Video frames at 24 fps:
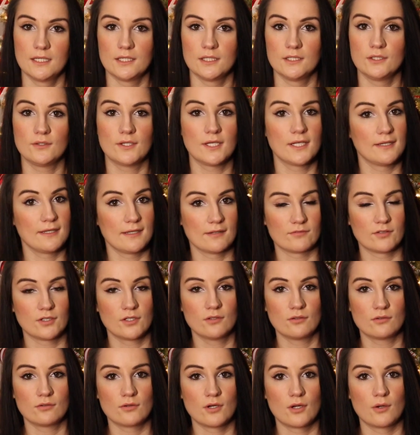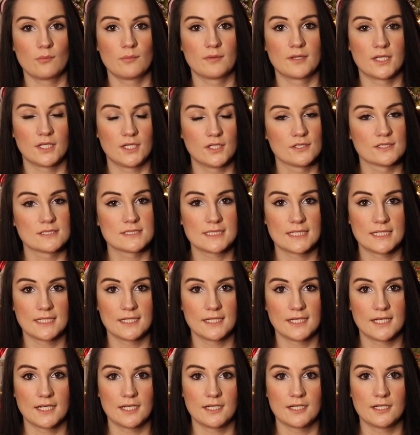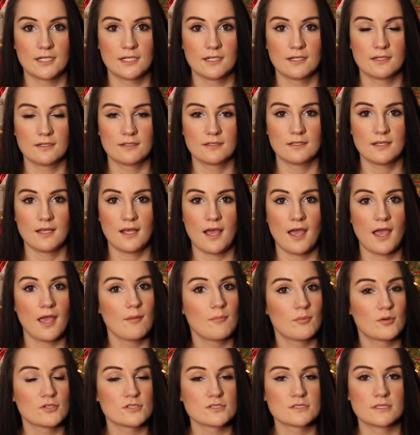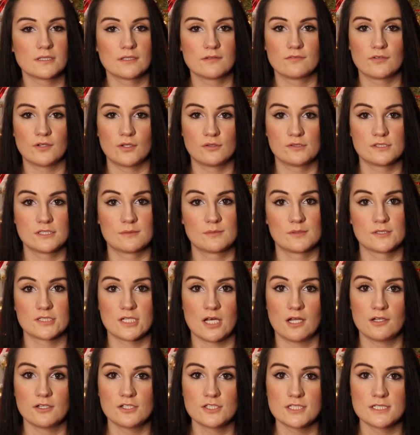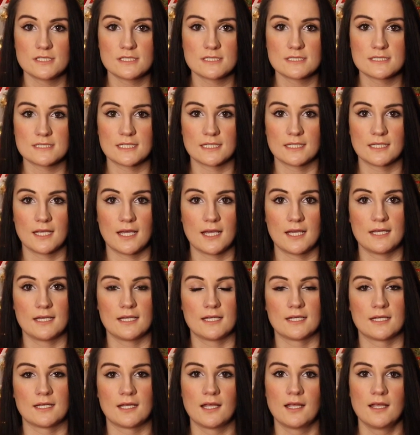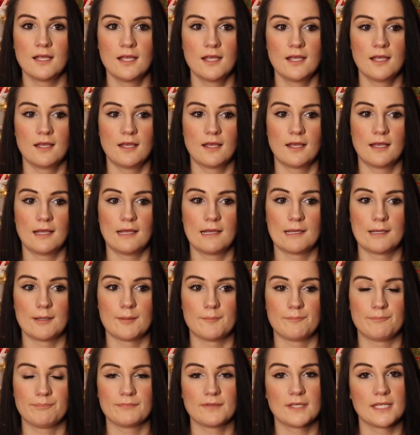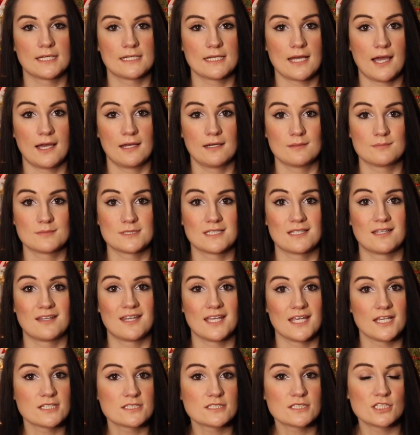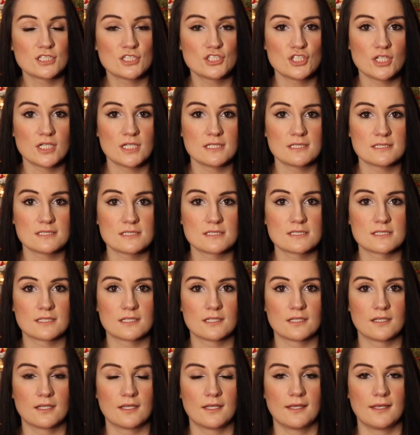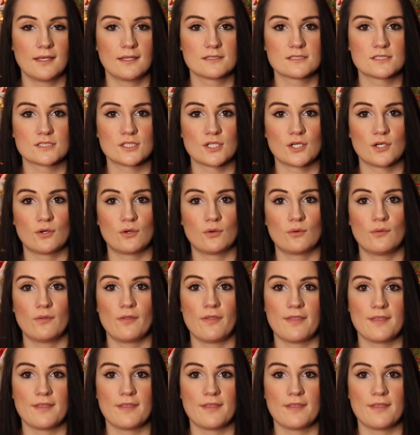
You can never go wrong with a good skincare. I personally follow dermatologists and kind of get items that they suggest. So